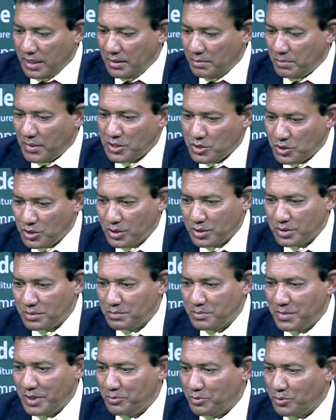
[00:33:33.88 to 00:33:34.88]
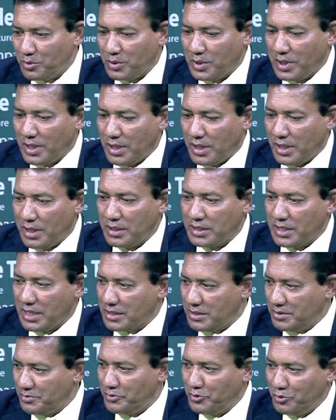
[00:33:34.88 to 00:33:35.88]
mentioned before
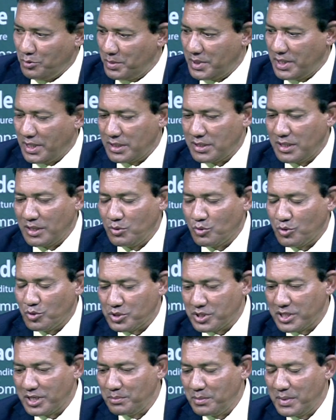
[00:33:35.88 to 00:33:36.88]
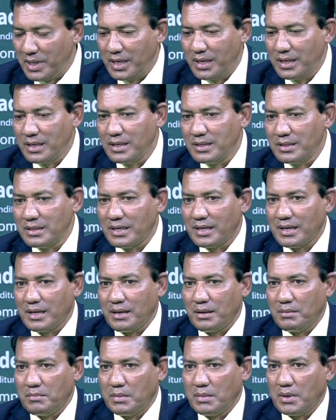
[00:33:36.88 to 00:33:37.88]
just a few minutes you questioned me in
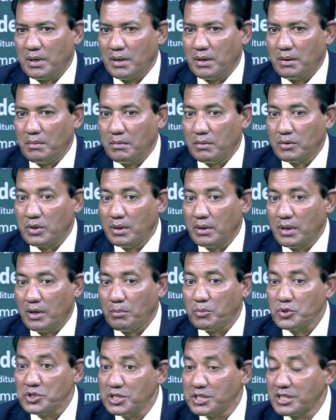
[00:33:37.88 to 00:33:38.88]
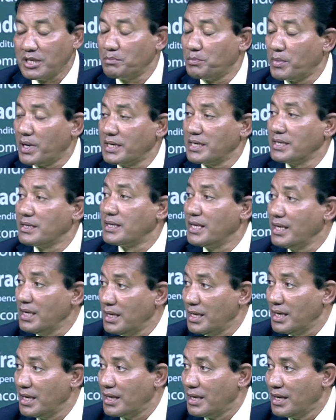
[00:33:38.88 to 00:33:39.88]
the opposition party
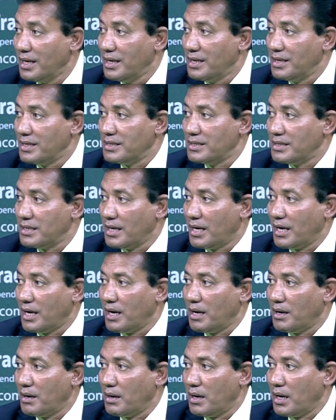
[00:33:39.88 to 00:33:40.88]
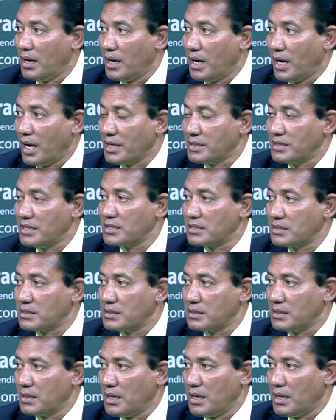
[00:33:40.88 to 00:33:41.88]
thinking the
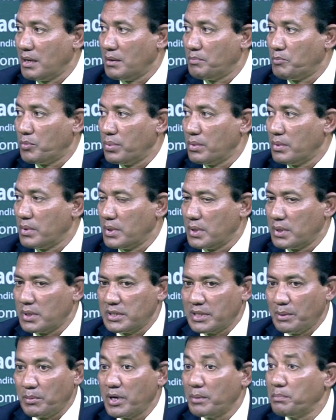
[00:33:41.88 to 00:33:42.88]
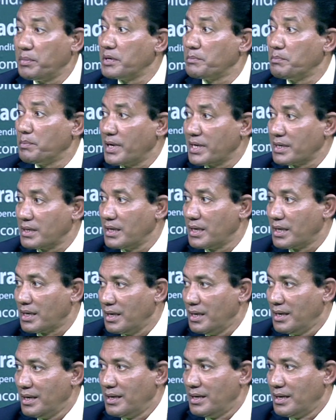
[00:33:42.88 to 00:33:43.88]
others development partner
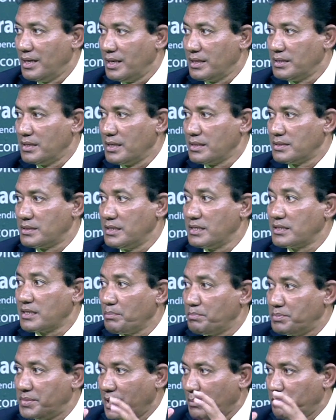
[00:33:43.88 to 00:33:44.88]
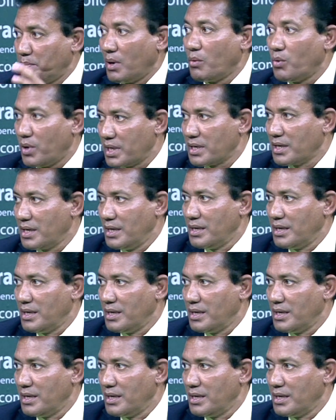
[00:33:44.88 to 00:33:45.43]
the set up the power